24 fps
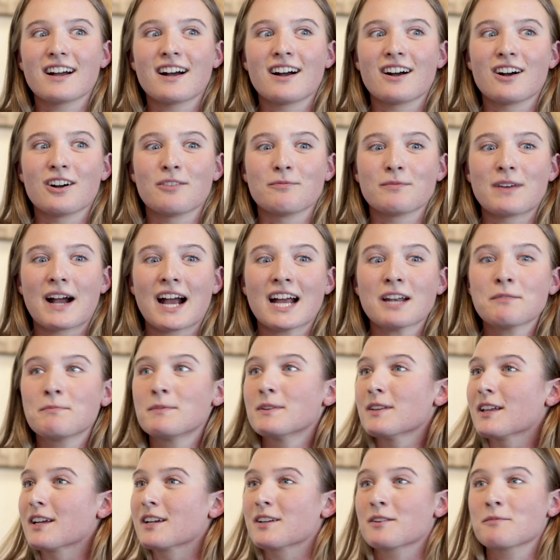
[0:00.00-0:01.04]
I'd
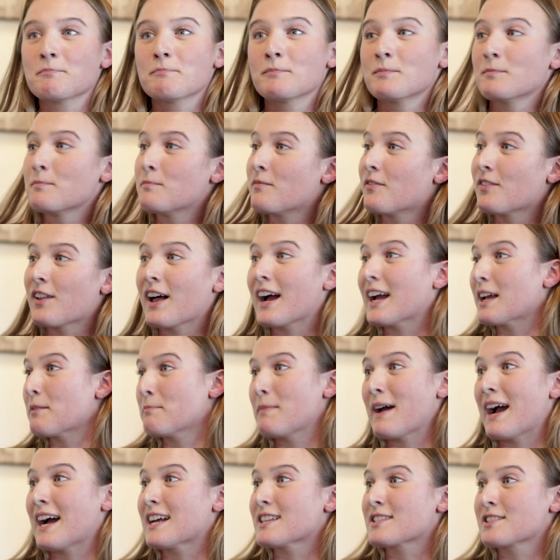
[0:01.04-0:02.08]
be like flying
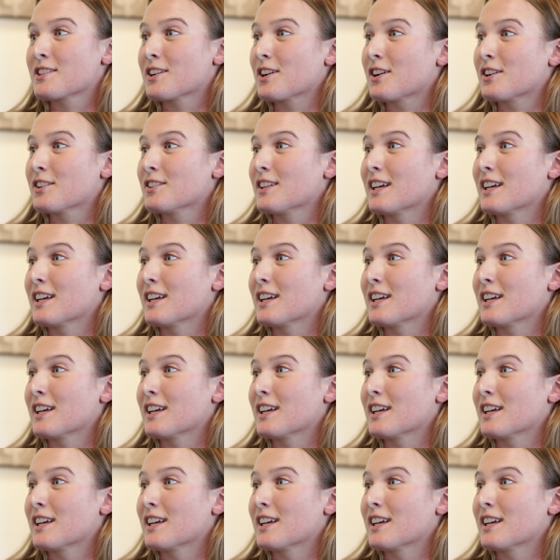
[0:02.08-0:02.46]
past her,